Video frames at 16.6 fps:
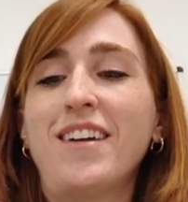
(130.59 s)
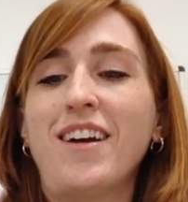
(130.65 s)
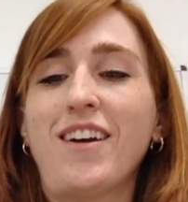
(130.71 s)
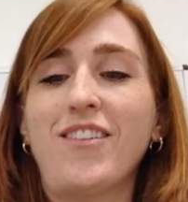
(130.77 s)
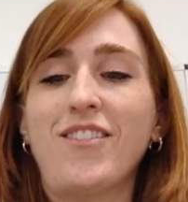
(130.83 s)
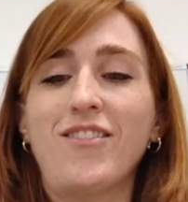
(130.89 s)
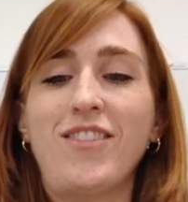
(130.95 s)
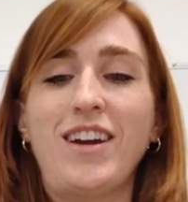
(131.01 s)

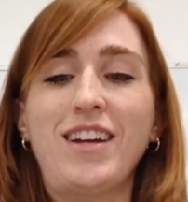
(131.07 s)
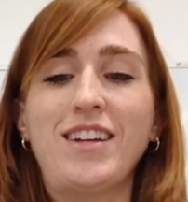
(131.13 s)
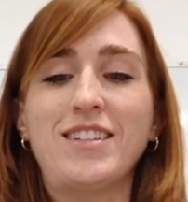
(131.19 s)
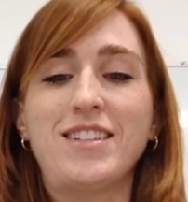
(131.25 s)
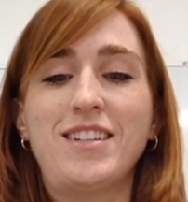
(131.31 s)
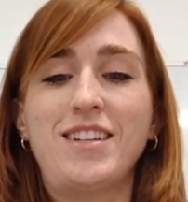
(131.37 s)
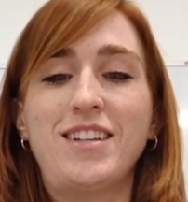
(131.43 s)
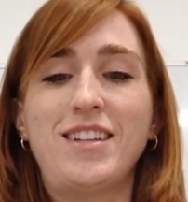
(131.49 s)
All
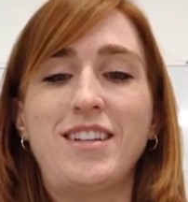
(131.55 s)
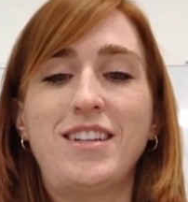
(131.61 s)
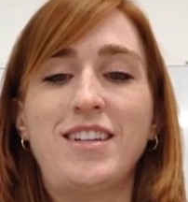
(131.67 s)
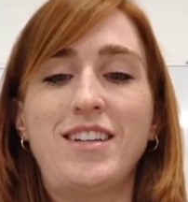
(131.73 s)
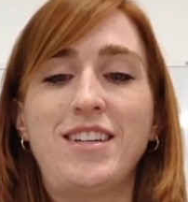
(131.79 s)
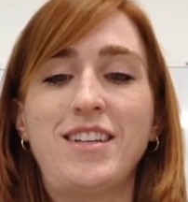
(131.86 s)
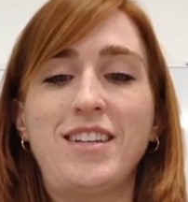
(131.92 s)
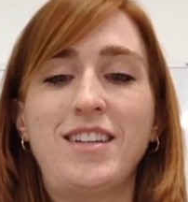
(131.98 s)
right.
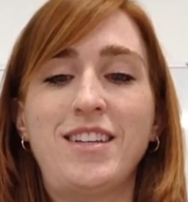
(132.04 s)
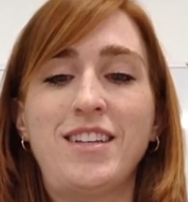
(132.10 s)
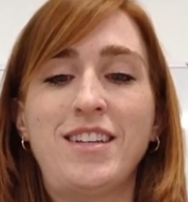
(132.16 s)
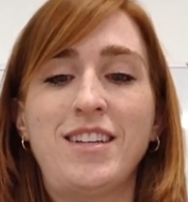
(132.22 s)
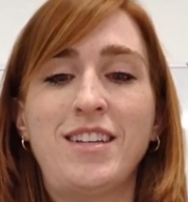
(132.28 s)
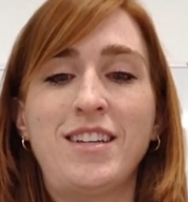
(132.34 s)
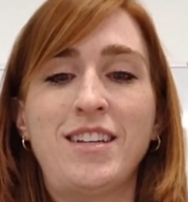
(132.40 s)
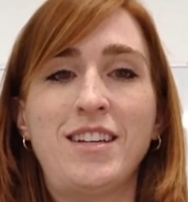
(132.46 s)

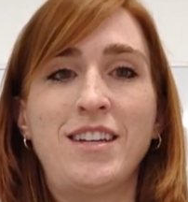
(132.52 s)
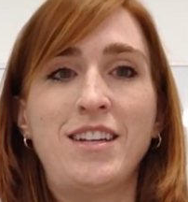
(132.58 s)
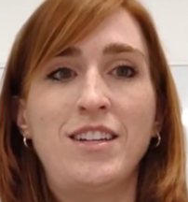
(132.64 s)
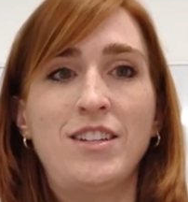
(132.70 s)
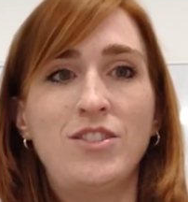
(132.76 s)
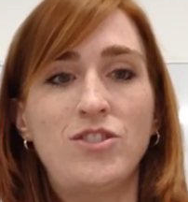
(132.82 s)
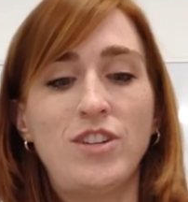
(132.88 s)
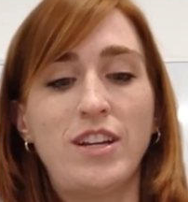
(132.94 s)

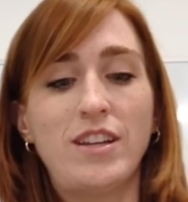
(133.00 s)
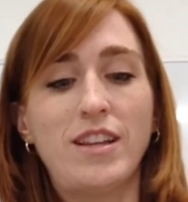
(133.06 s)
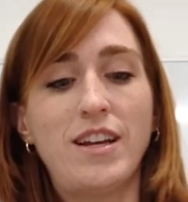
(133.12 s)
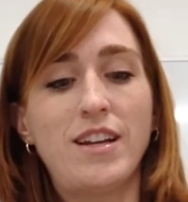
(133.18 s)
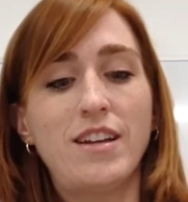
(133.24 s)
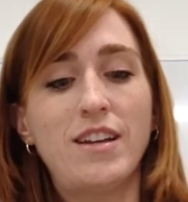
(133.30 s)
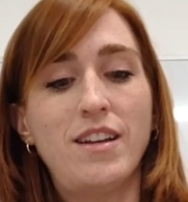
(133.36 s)
Shake that.